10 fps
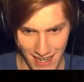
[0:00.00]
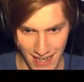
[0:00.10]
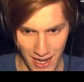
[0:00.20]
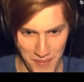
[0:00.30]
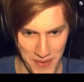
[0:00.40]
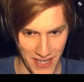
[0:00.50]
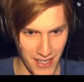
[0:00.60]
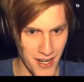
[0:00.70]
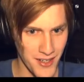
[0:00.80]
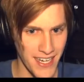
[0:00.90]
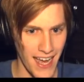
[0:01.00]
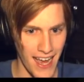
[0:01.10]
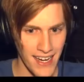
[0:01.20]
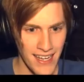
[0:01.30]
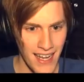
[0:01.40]
not helping.
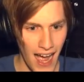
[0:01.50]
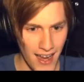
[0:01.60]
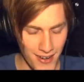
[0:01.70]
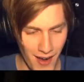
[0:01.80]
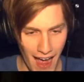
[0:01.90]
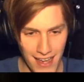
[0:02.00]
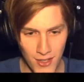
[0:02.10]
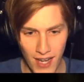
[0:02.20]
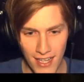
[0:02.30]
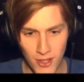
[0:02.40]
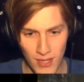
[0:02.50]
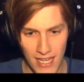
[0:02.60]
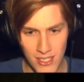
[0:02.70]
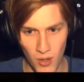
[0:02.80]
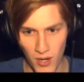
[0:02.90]
Okay. I don't know how you got through
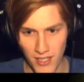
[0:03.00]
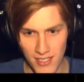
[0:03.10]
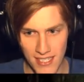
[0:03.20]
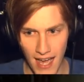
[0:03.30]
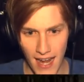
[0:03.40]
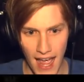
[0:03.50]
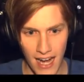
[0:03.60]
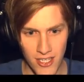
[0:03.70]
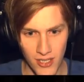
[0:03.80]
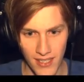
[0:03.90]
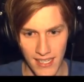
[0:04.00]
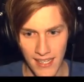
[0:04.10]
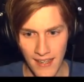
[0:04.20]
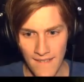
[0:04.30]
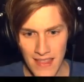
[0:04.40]
that door. There's not
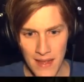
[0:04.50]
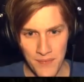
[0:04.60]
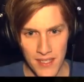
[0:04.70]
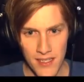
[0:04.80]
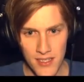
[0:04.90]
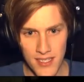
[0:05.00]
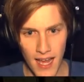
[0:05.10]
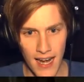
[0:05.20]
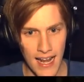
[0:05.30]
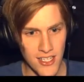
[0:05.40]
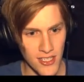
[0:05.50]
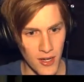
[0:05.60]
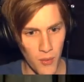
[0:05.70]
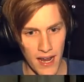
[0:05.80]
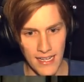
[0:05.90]
actually, there's not actually
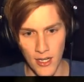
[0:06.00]
a way